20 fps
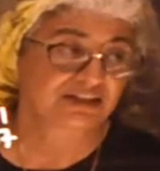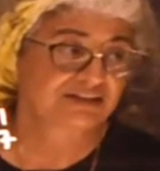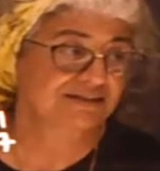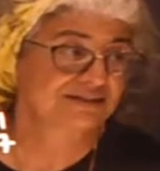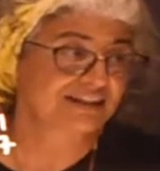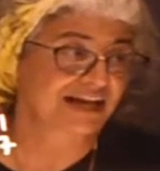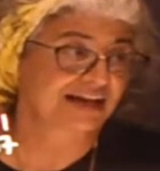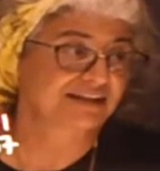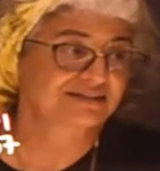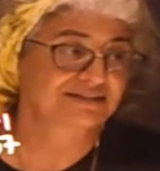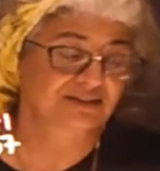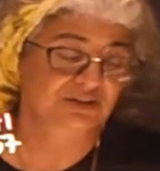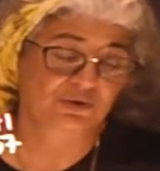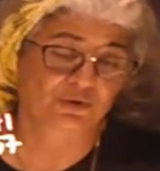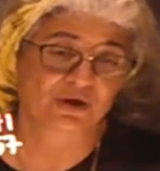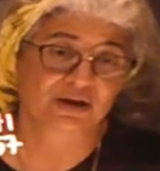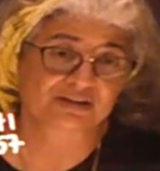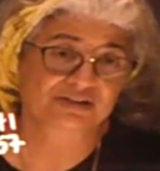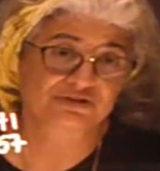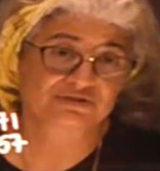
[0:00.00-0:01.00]
That's a
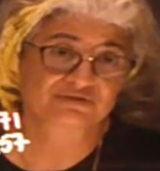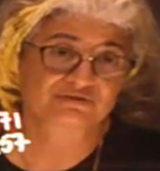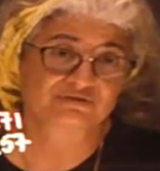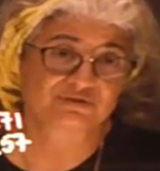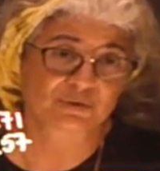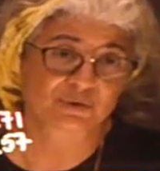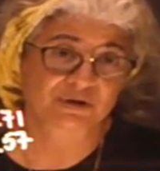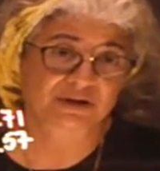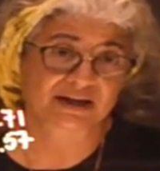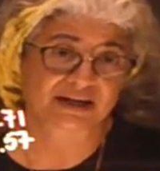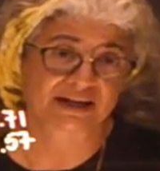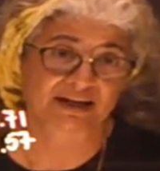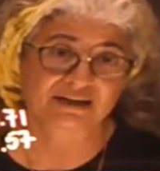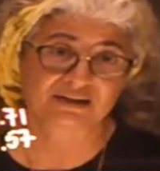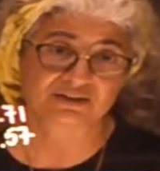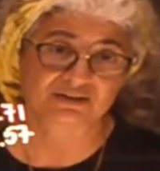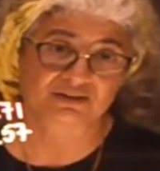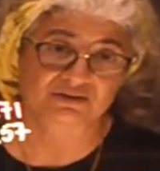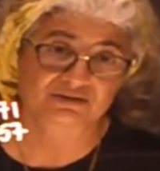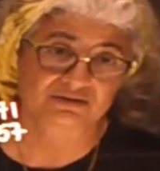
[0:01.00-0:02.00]
quadrant 4
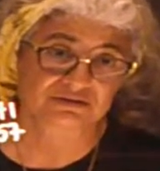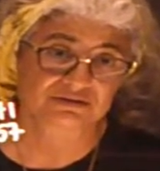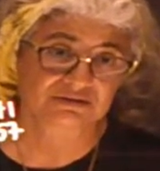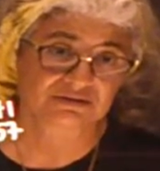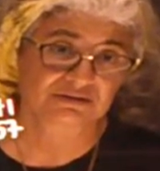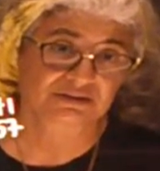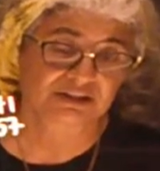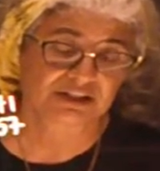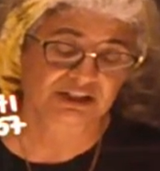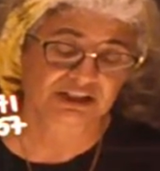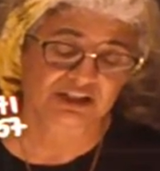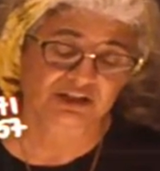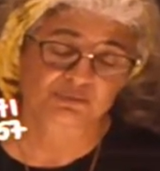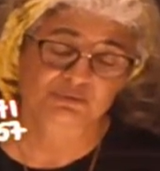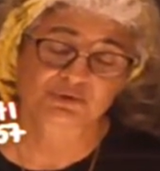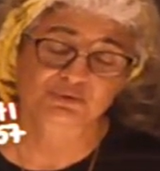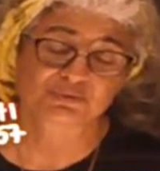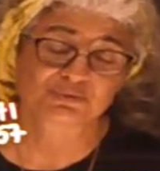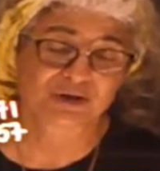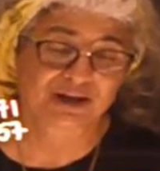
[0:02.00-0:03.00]
angle.
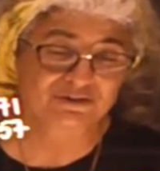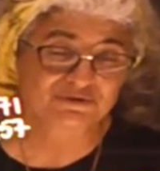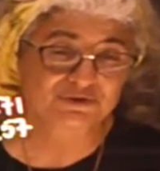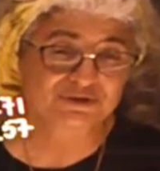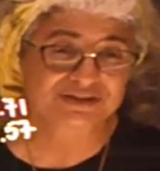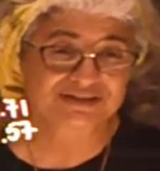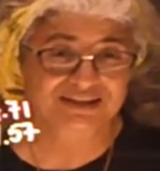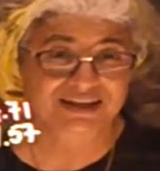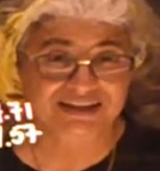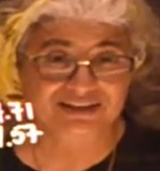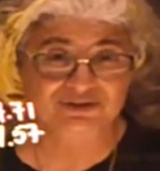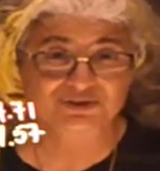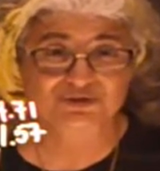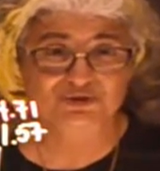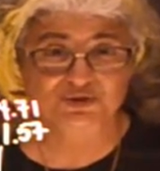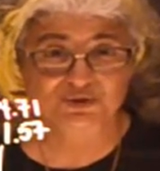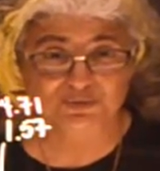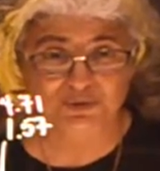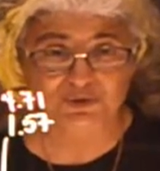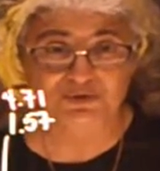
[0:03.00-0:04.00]
The reference angles
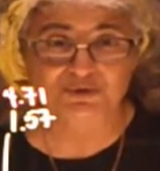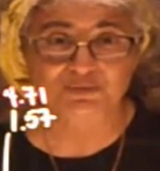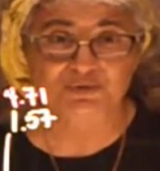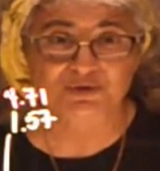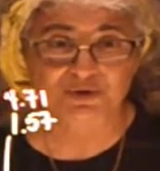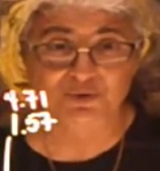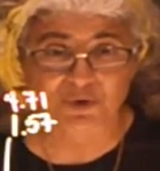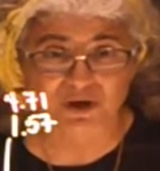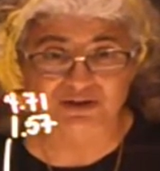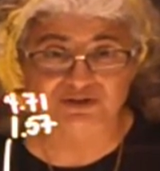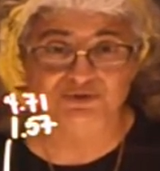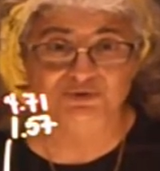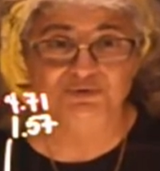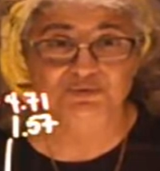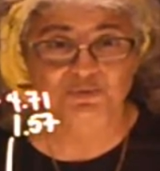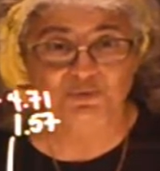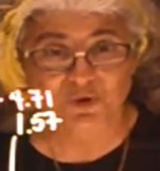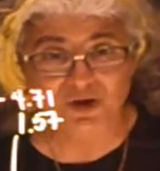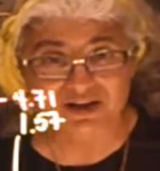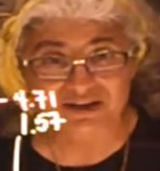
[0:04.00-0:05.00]
are supposed to be
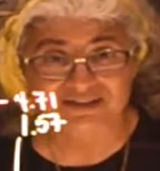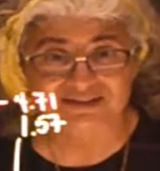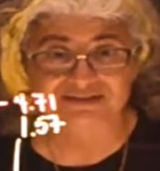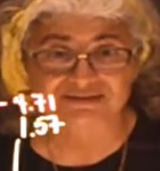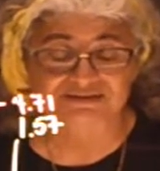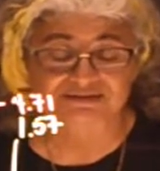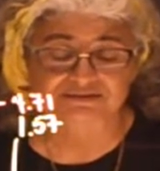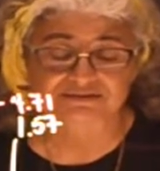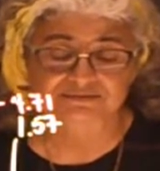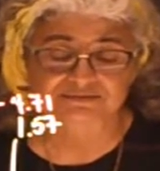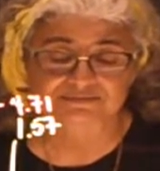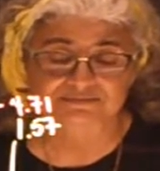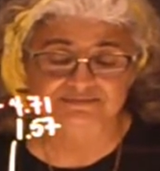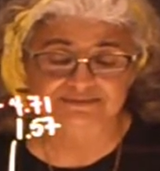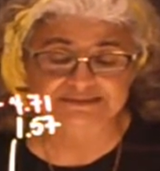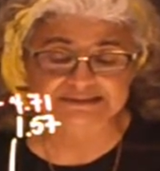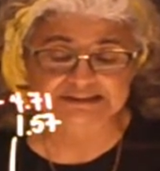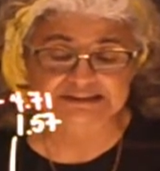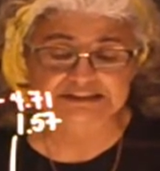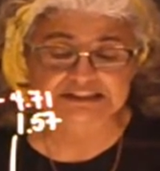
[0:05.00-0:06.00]
quadrant 1.
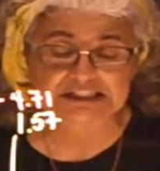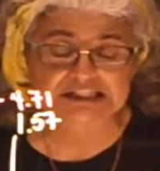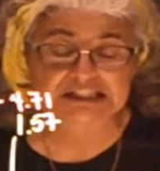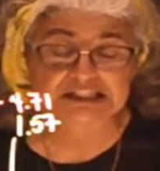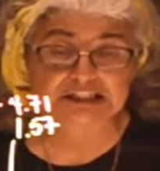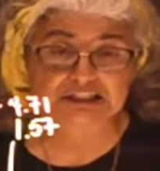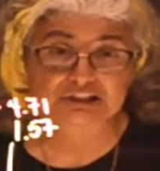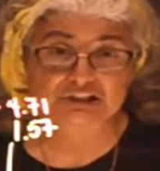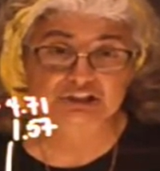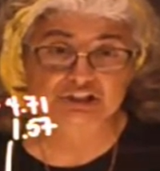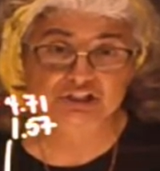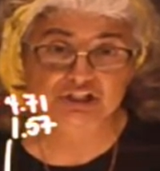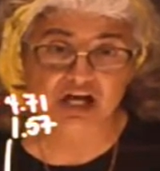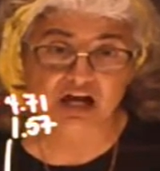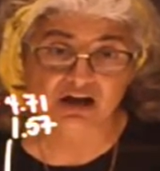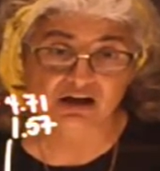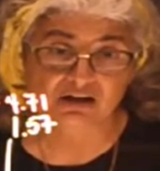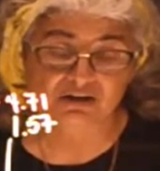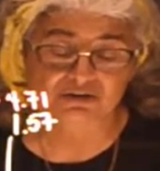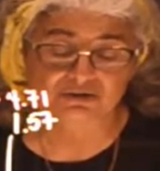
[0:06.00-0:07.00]

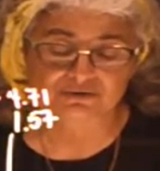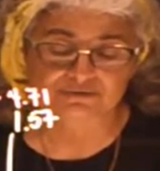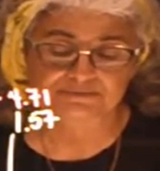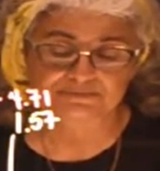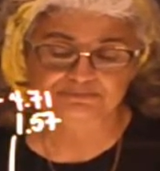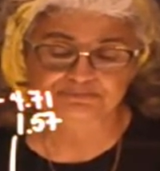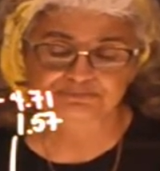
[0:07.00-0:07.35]
So